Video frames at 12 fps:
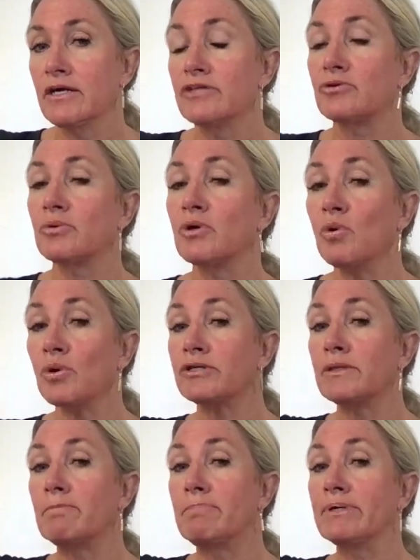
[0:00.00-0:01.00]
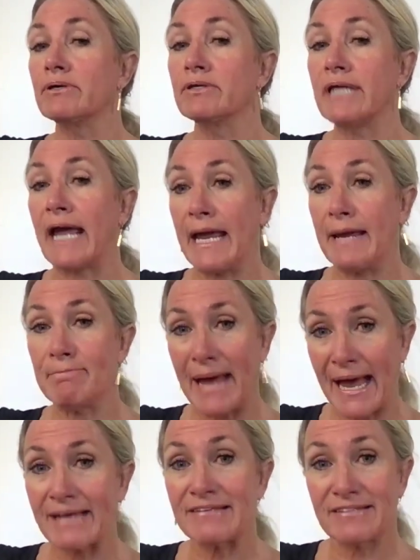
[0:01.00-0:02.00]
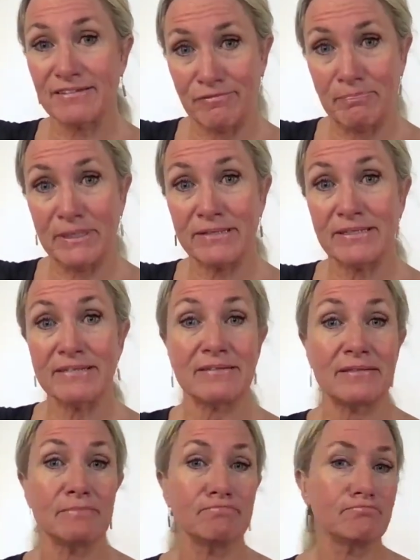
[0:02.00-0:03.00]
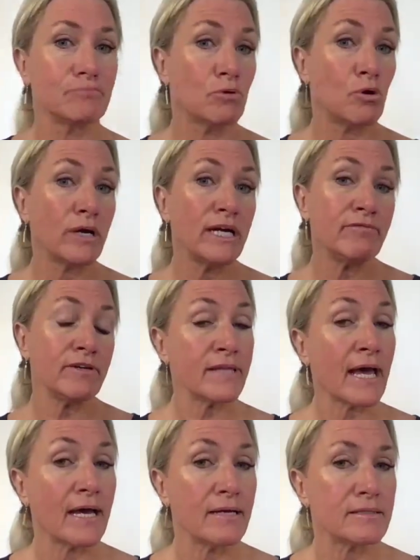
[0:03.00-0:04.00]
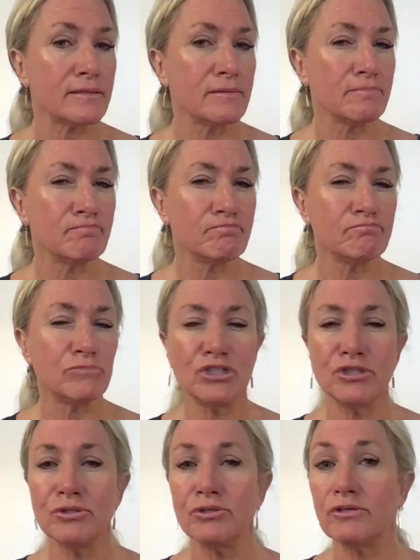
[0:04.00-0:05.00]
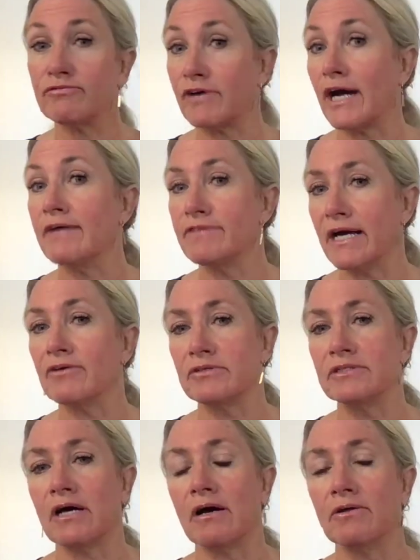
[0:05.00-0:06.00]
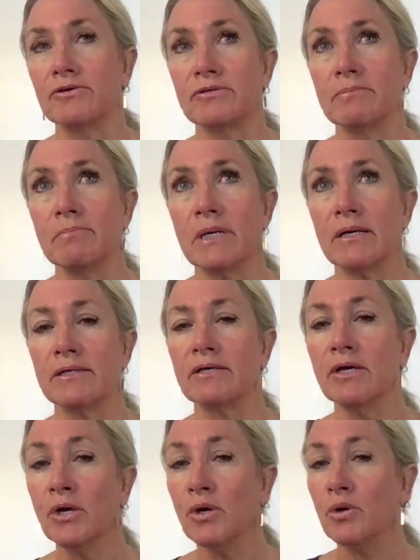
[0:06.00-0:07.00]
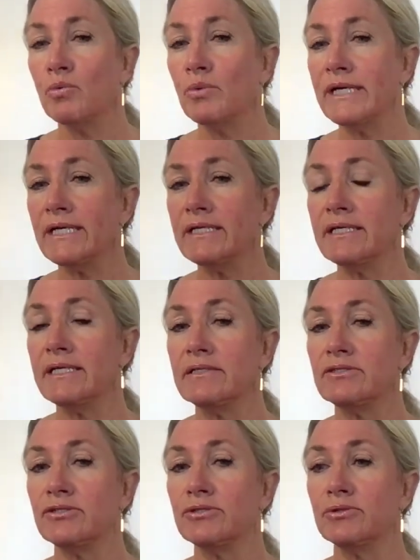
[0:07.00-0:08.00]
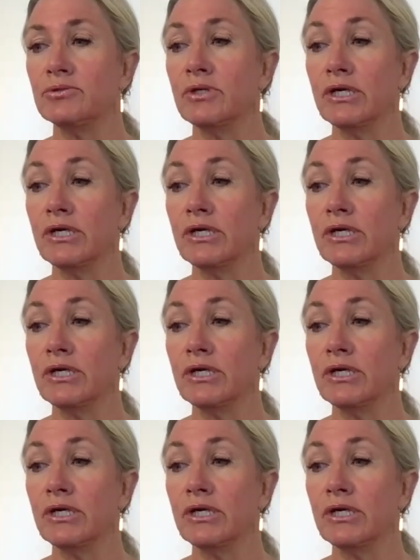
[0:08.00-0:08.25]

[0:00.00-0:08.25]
So in order to build a massive business, or even that $2,000 to $5,000 a month, we need to